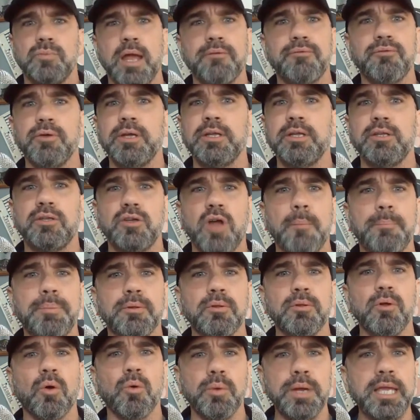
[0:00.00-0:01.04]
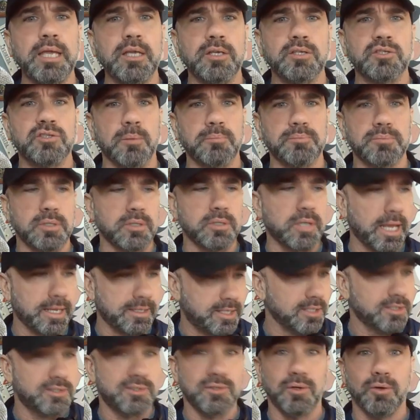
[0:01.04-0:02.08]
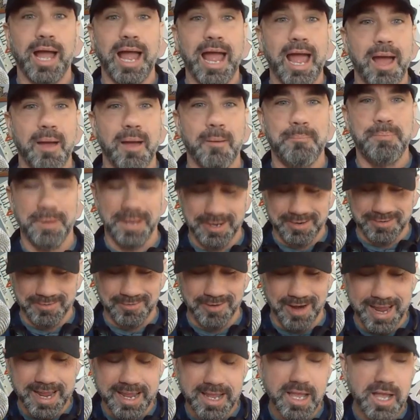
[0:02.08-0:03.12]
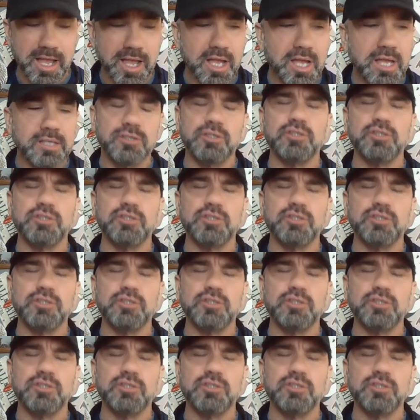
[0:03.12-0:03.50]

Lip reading: every couple of weeks, something like this will happen, right?